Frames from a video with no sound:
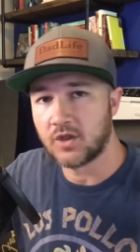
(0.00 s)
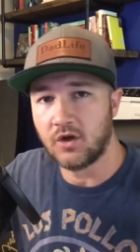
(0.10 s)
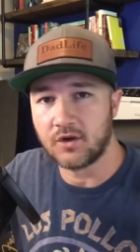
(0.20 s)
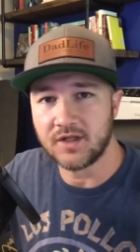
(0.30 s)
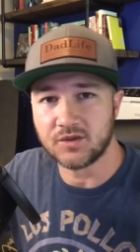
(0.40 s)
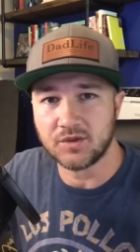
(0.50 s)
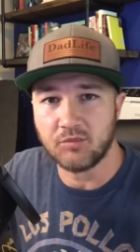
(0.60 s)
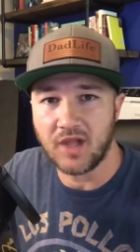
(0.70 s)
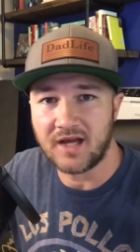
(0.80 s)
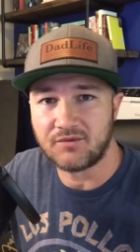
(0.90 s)
Okay, so it's
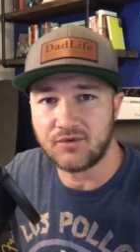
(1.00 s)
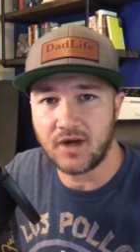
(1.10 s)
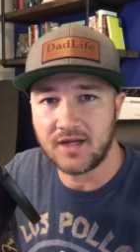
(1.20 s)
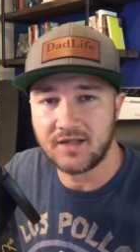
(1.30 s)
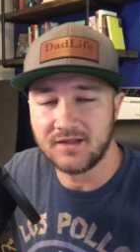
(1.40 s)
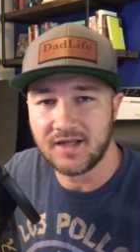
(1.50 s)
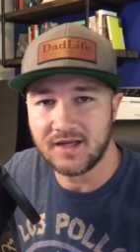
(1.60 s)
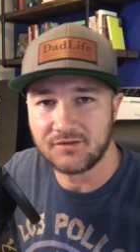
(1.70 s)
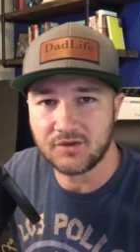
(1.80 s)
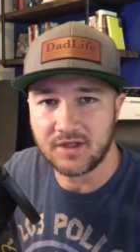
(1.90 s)
Black Friday, the
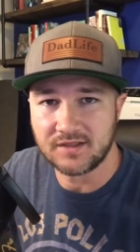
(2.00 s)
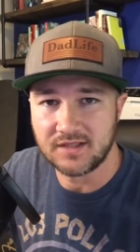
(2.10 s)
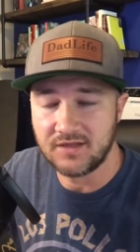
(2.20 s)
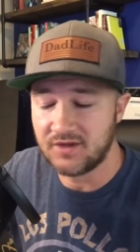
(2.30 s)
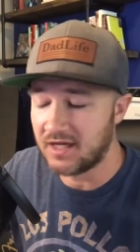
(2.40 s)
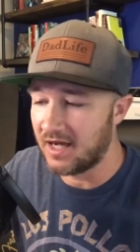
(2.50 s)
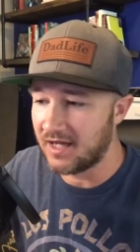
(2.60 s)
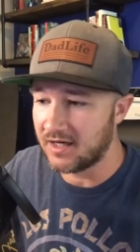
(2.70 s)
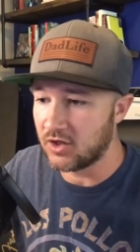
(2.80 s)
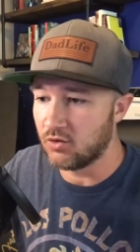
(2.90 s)
day after Thanksgiving. I
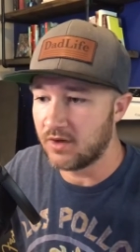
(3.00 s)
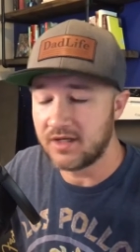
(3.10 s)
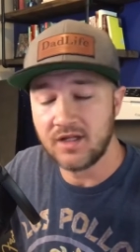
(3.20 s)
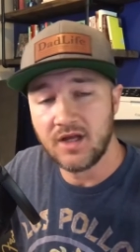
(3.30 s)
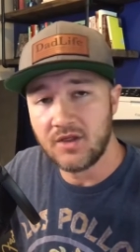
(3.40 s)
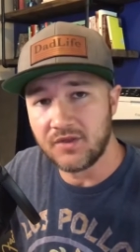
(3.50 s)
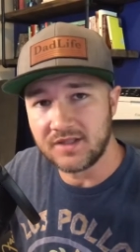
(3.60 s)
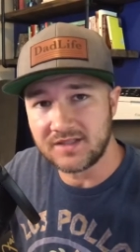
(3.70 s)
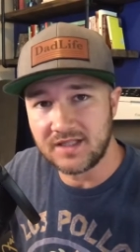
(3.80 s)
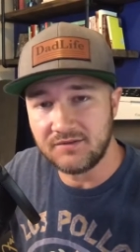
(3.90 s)
had a great
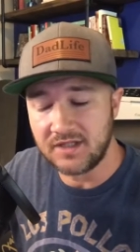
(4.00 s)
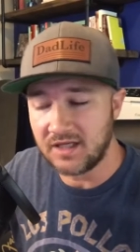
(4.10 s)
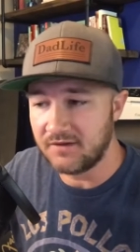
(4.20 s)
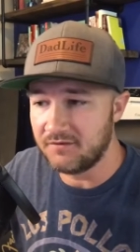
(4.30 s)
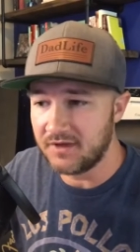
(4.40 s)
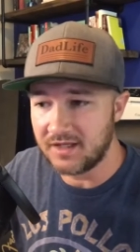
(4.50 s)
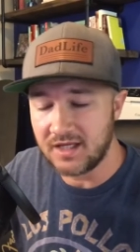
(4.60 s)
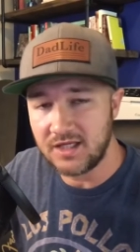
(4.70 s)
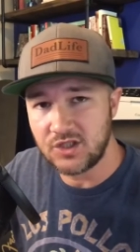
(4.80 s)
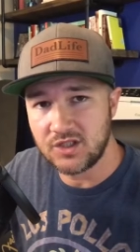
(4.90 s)
Thanksgiving
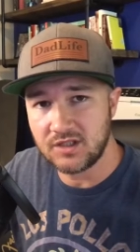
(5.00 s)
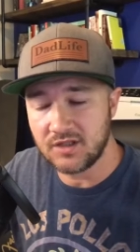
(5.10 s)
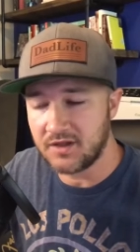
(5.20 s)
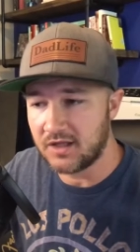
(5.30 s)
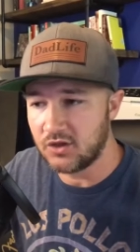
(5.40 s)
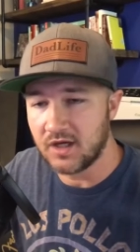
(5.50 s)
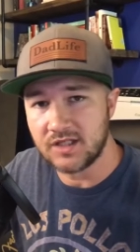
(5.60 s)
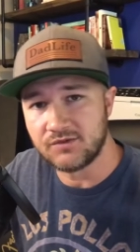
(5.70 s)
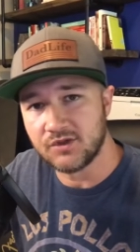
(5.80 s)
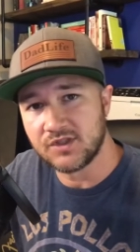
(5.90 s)
vacation. Thank you
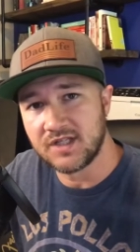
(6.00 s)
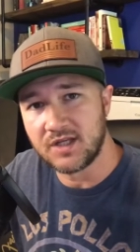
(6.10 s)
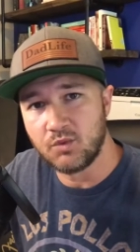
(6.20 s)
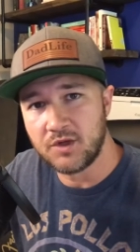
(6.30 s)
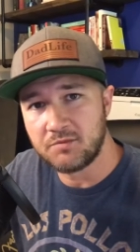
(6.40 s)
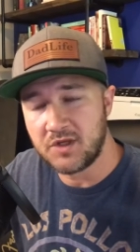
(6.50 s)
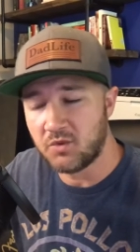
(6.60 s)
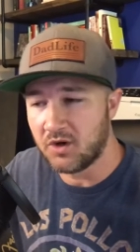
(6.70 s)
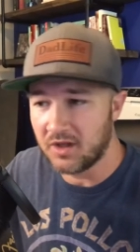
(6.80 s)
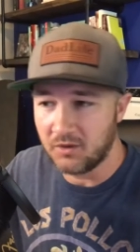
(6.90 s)
guys for sticking with me
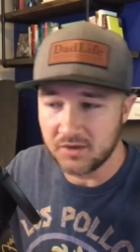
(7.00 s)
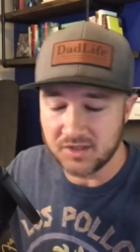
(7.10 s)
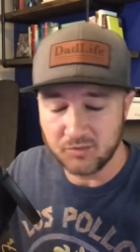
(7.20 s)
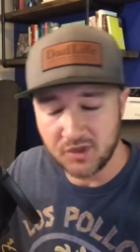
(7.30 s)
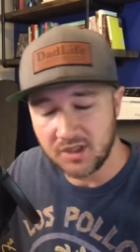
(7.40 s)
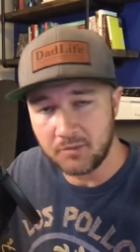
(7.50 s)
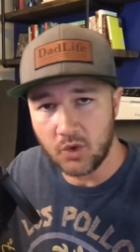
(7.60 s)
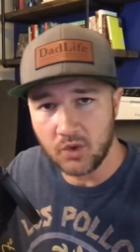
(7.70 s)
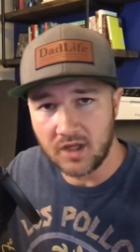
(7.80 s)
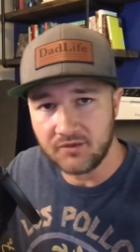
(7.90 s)
while I wasn't putting up a
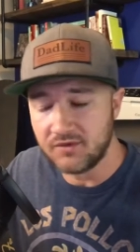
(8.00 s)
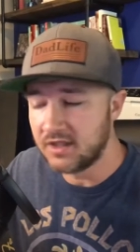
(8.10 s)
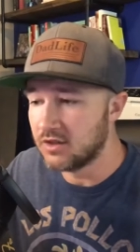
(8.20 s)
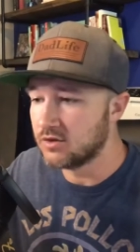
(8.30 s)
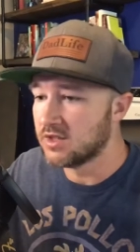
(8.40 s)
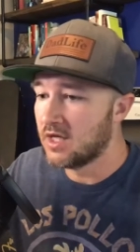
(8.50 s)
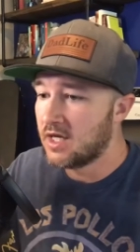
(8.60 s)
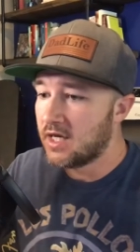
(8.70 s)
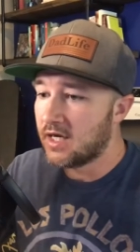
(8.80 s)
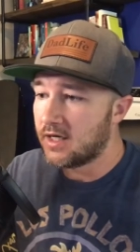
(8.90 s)
whole lot of videos.
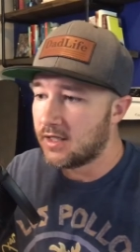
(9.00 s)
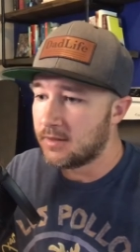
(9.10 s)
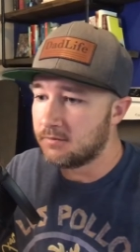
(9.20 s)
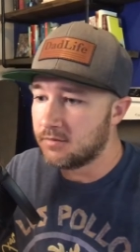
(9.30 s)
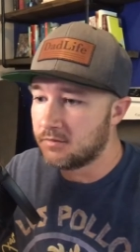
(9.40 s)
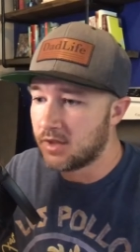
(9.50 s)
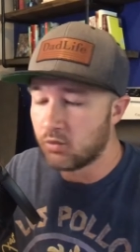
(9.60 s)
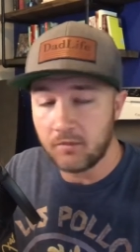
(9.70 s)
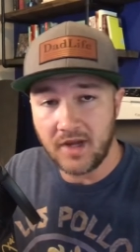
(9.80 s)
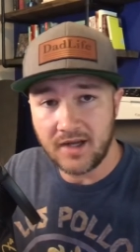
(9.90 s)
But
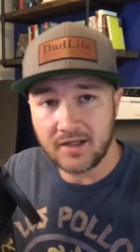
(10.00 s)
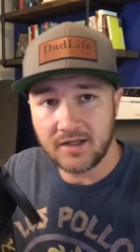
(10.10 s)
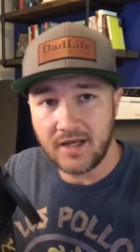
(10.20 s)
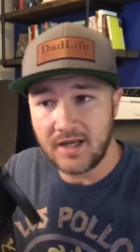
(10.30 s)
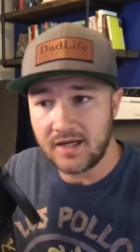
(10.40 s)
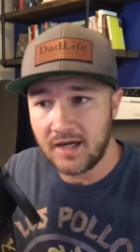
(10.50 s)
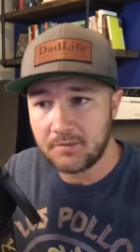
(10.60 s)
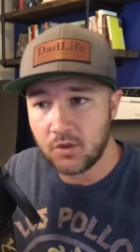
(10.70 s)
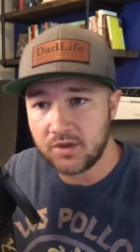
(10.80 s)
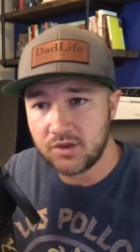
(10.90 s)
we're back, and
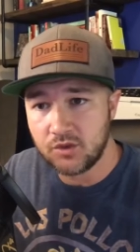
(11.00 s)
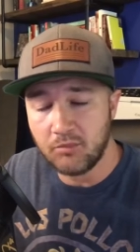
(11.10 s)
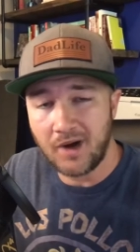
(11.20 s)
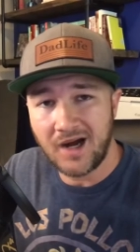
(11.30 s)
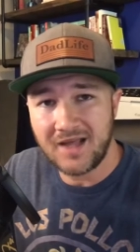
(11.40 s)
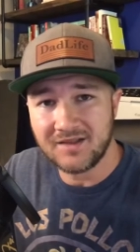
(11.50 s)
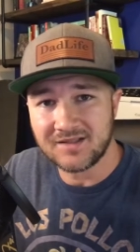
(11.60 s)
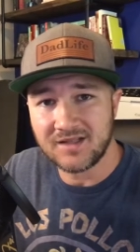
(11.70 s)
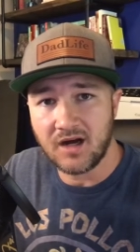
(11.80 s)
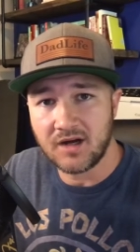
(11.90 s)
I'm going to buy the
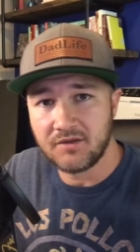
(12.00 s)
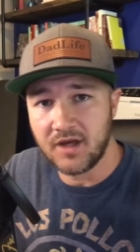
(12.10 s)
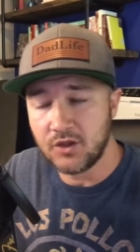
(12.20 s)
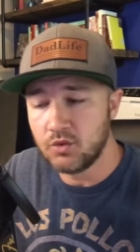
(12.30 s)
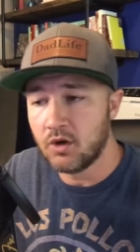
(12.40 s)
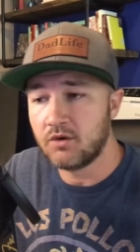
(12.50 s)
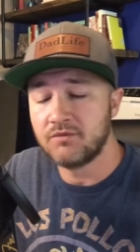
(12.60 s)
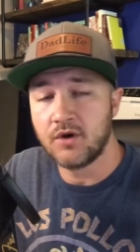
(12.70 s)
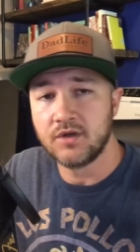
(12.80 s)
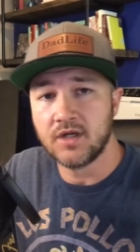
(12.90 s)
stock that you all
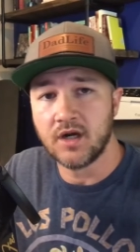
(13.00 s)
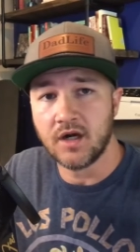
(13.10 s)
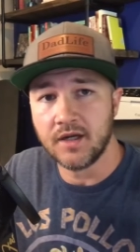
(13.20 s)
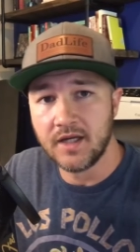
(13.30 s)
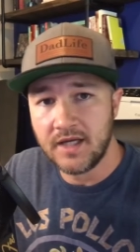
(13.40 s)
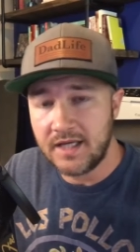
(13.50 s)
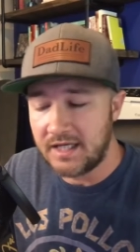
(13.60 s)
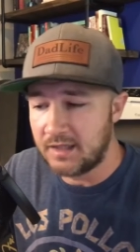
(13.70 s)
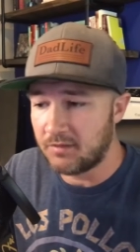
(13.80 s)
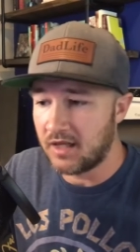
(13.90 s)
voted on
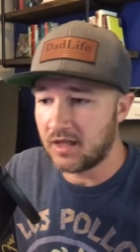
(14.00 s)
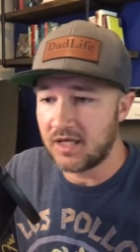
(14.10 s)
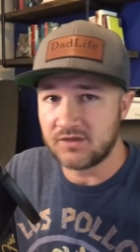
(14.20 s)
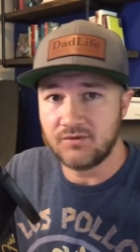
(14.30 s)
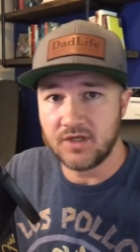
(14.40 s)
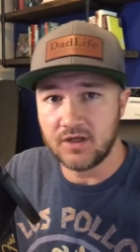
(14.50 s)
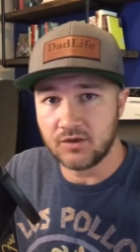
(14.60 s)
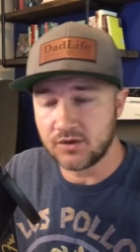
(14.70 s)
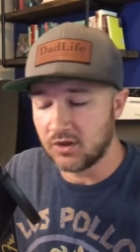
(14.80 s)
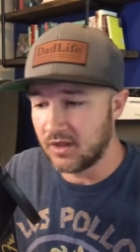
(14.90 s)
in my last
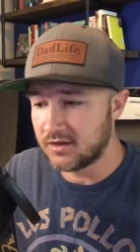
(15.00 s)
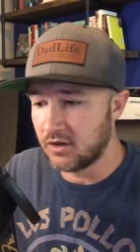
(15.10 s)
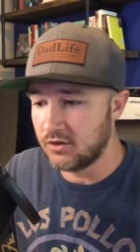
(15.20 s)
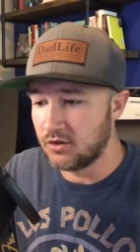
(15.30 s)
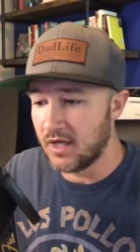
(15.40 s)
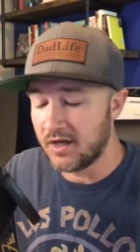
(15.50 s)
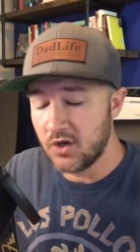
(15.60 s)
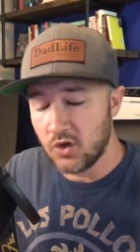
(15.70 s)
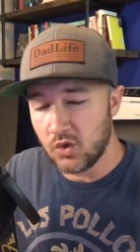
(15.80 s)
video. So let's go do that.